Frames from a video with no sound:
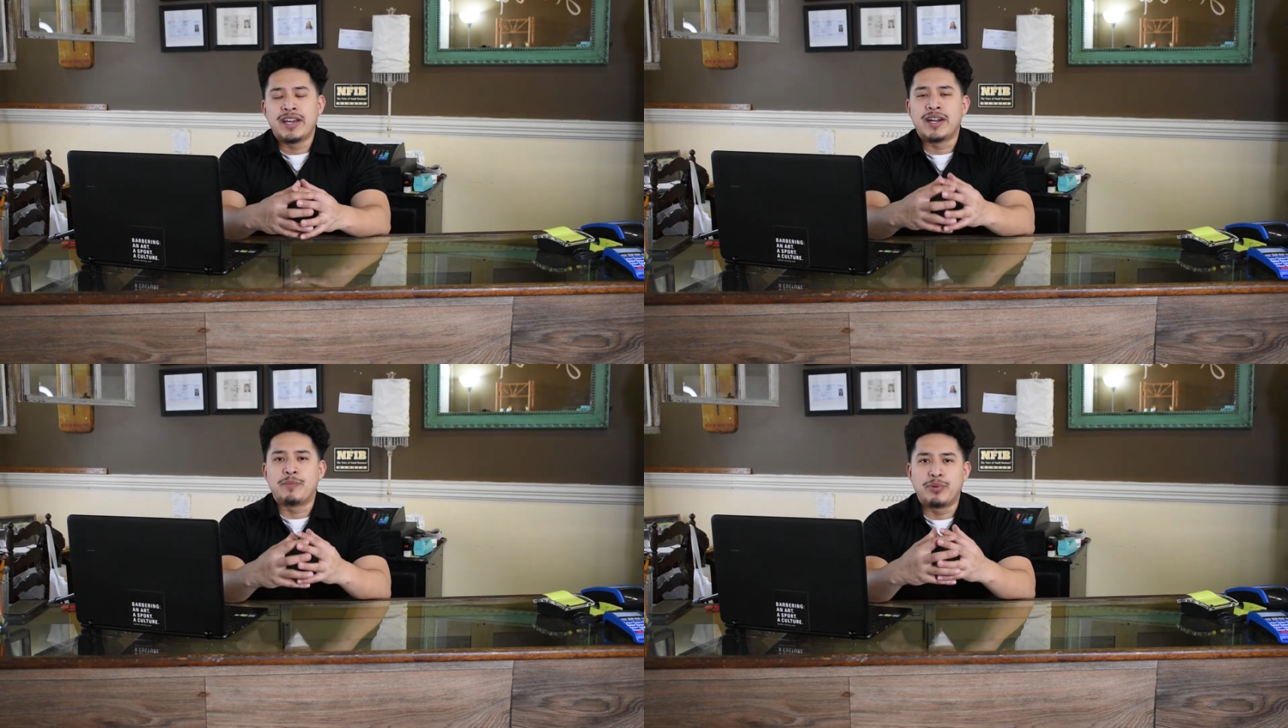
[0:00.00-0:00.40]

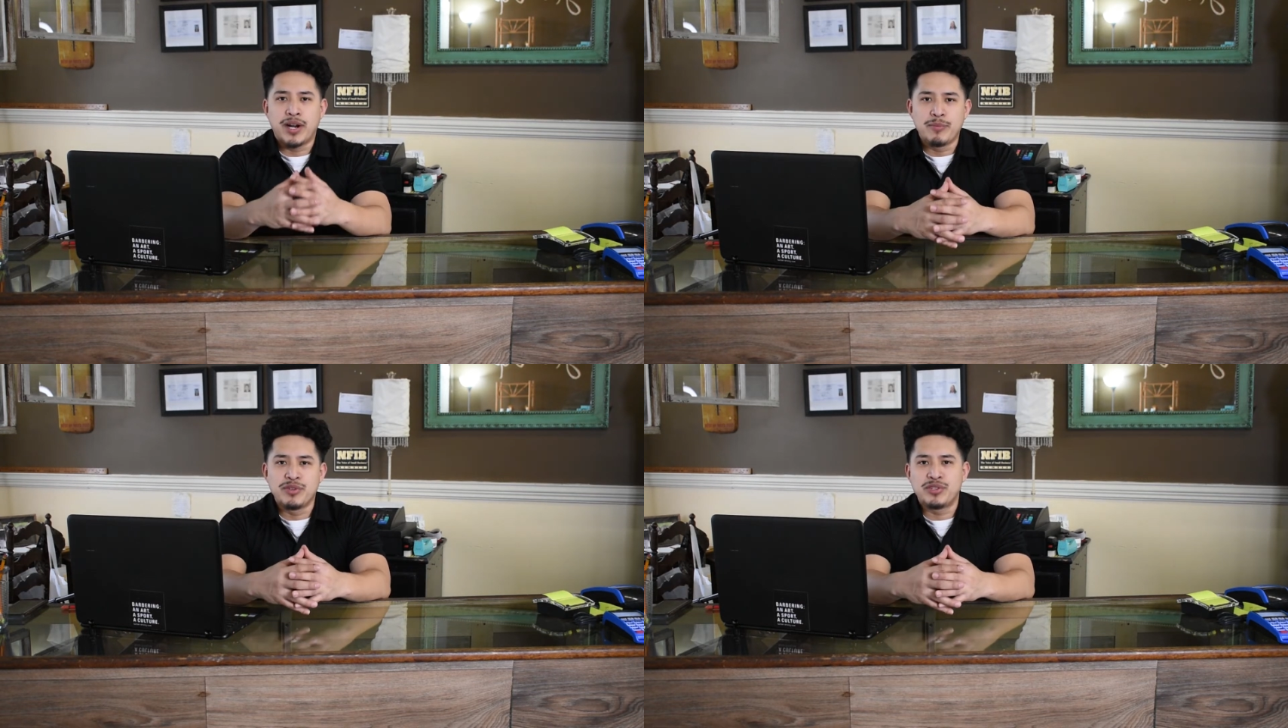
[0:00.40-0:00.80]
and I
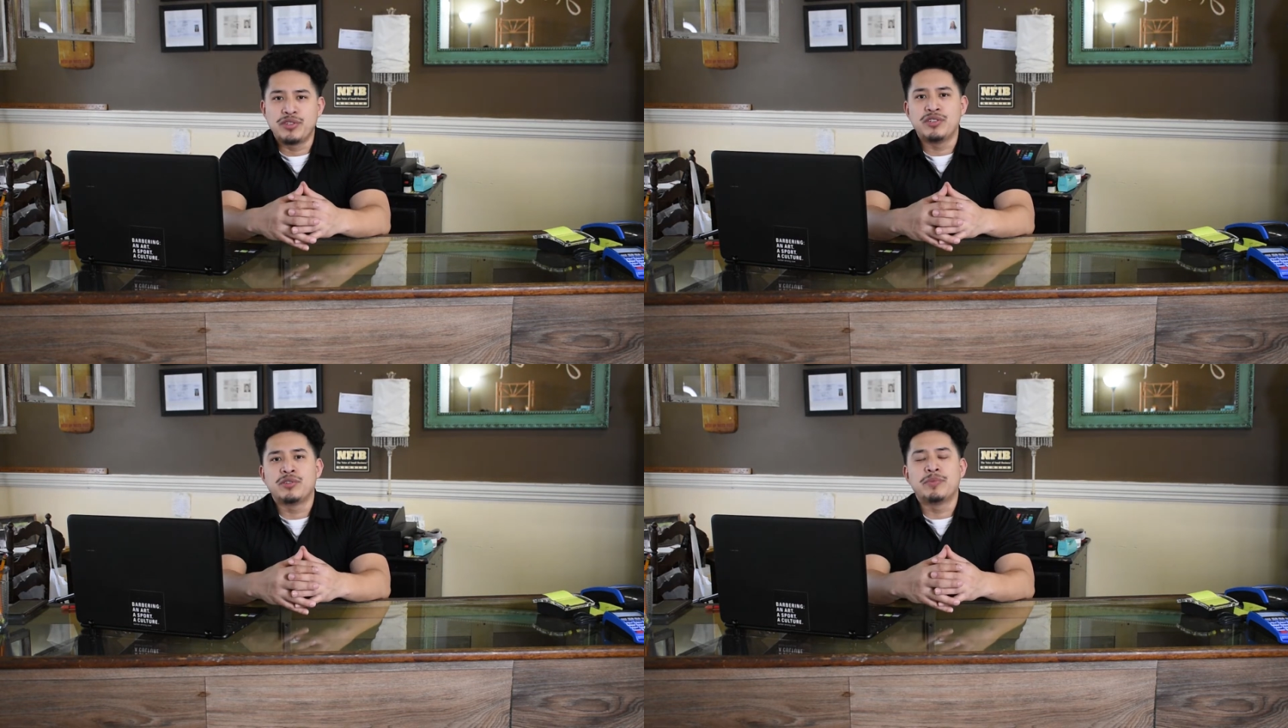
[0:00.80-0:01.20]
promise you,
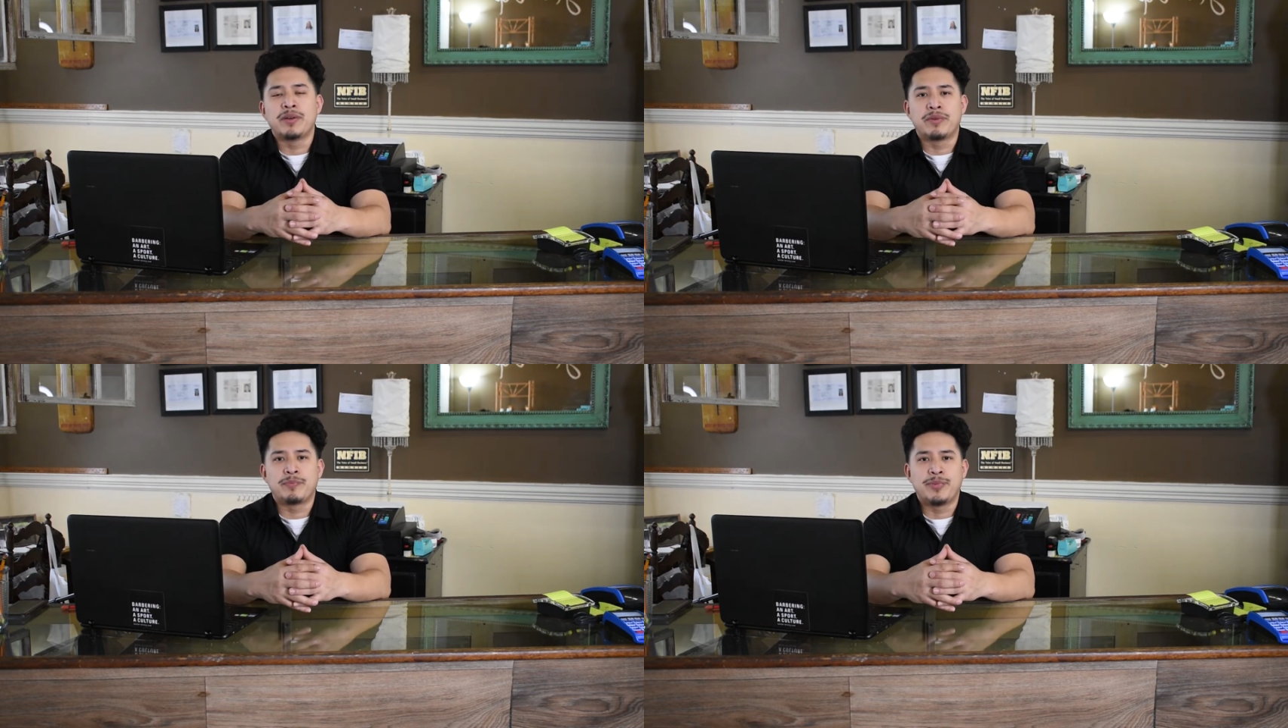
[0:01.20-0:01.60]
you'll be
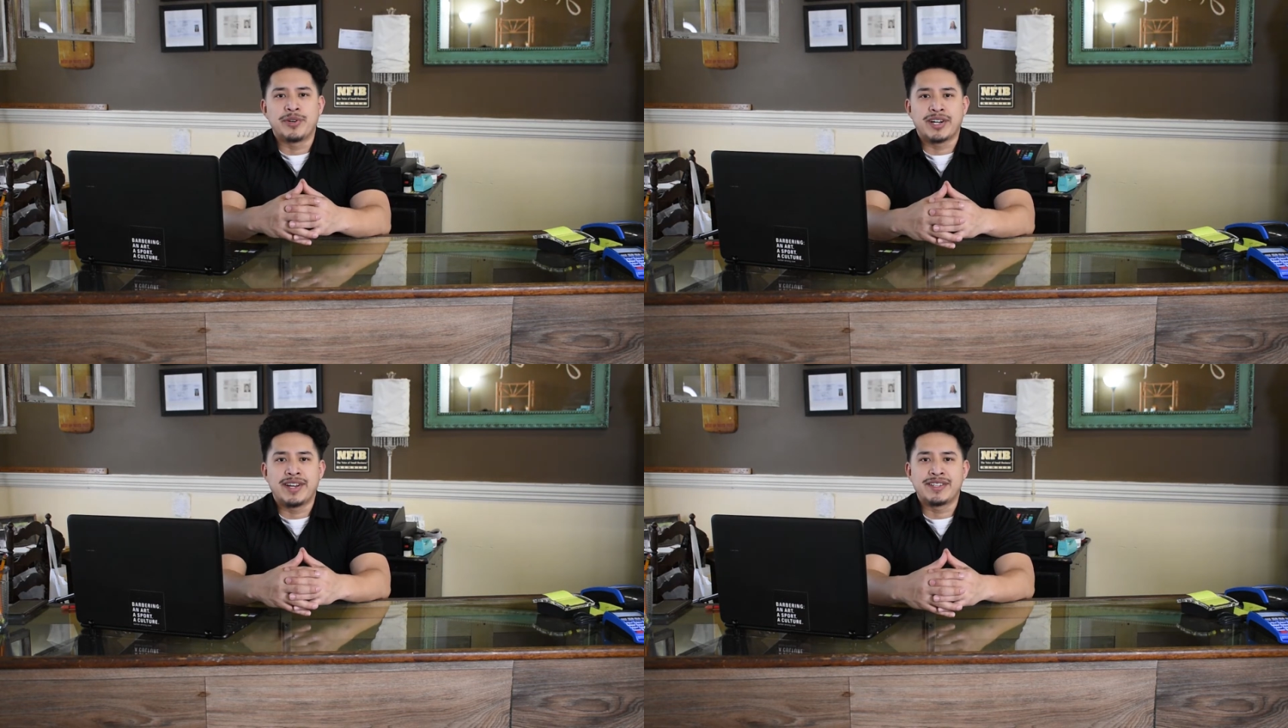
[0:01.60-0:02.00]
able to build
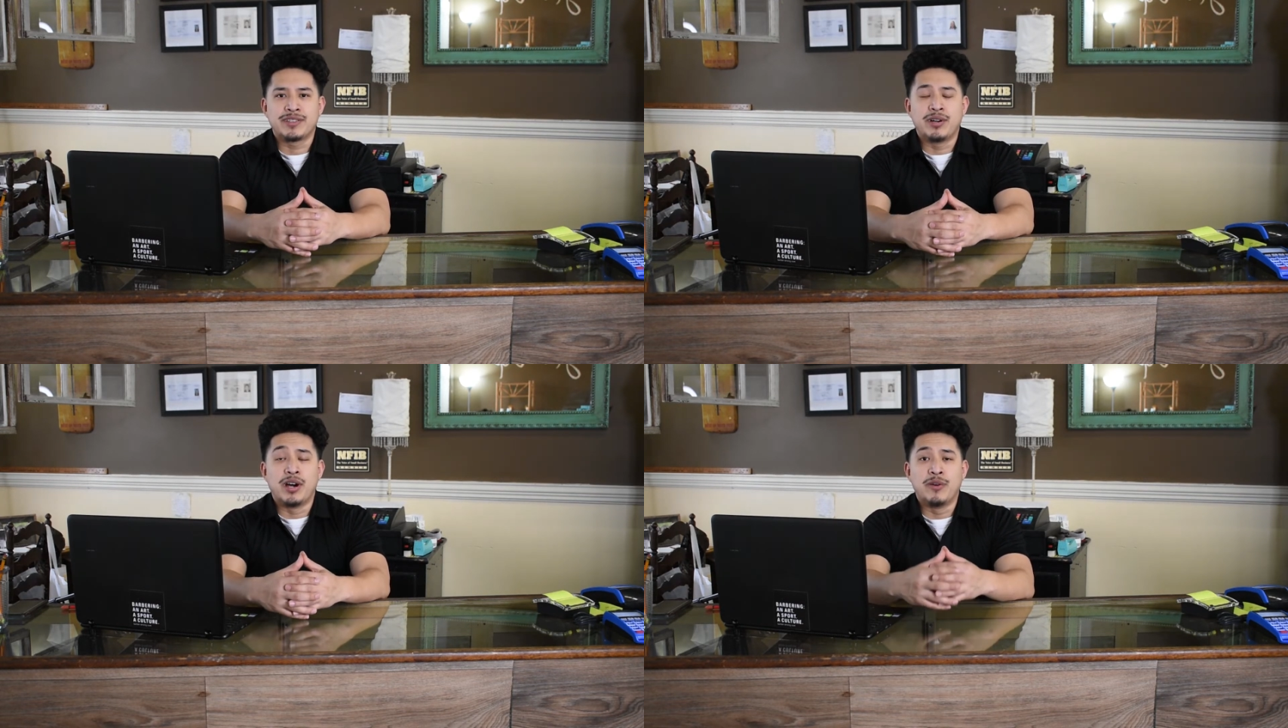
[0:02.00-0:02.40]
a
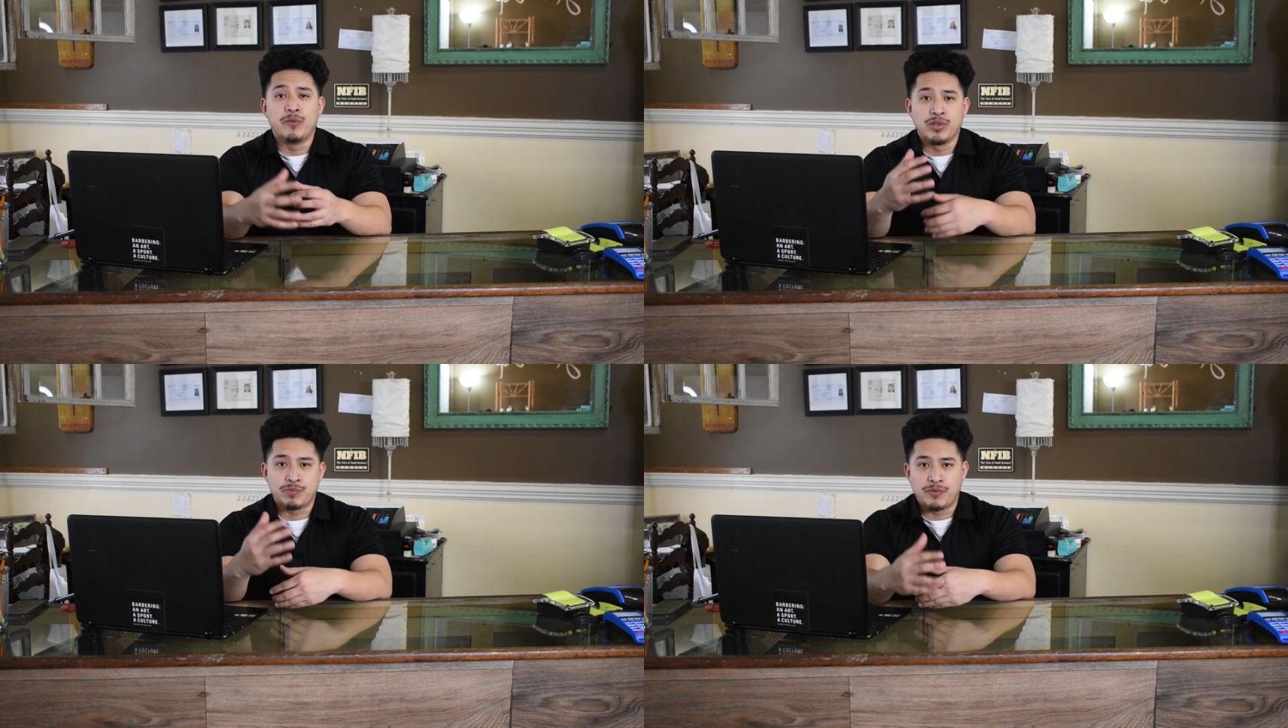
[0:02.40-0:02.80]
clientele off
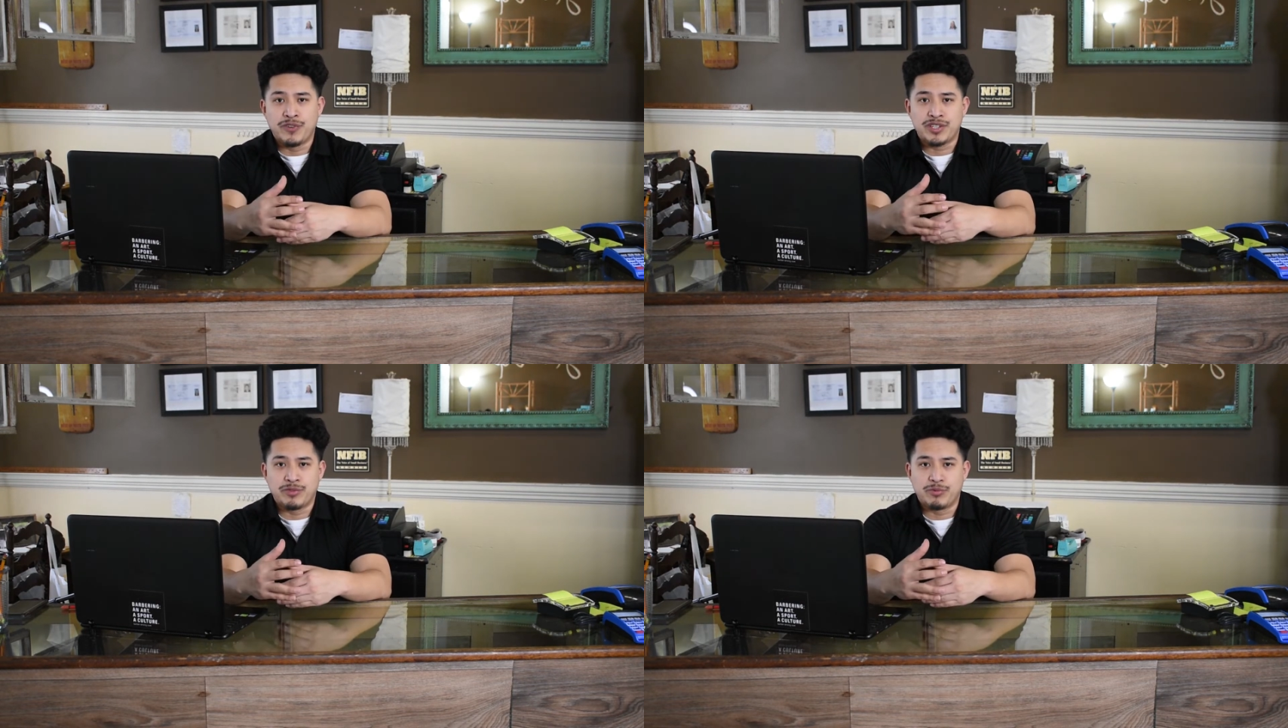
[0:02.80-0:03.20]
those
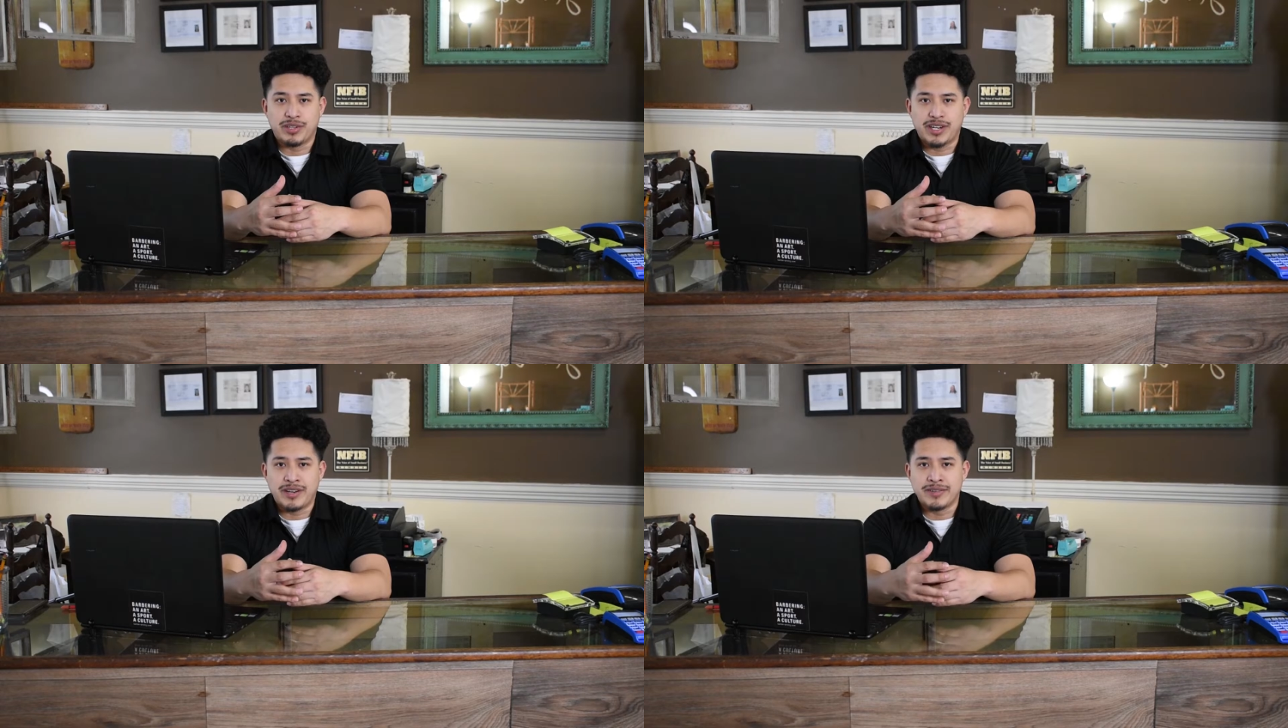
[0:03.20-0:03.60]
professional
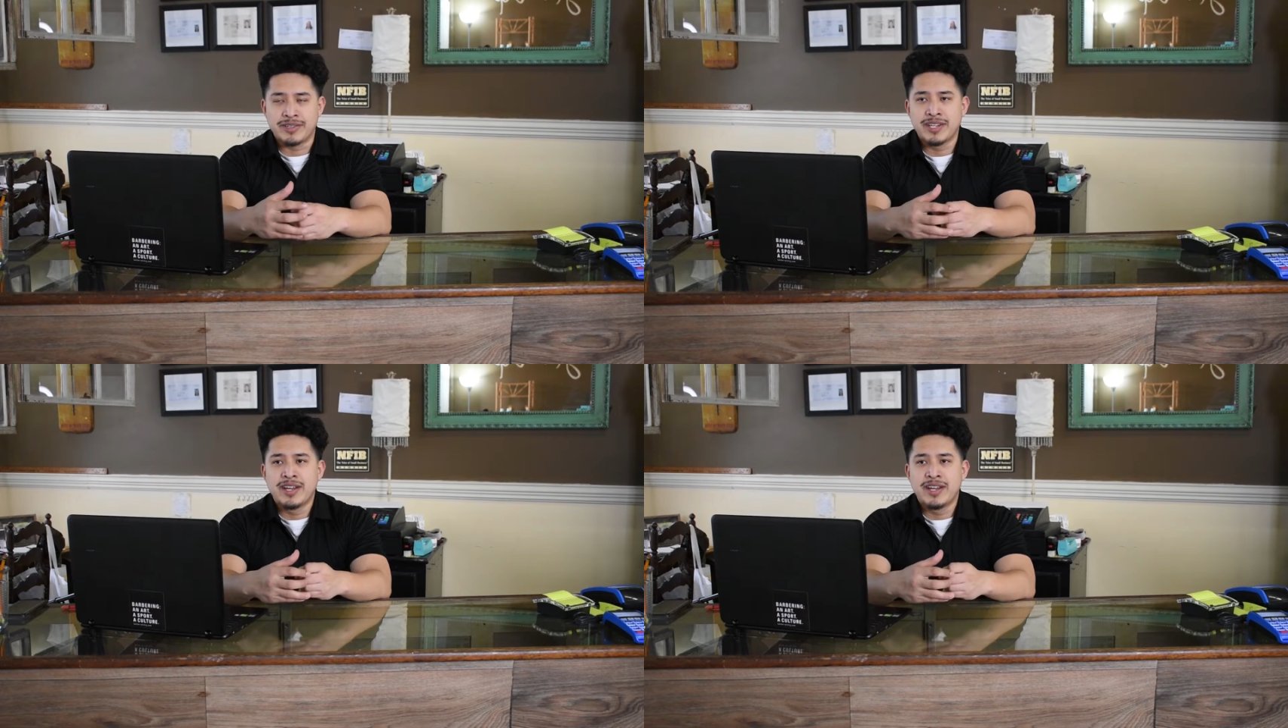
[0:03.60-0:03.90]
work hours.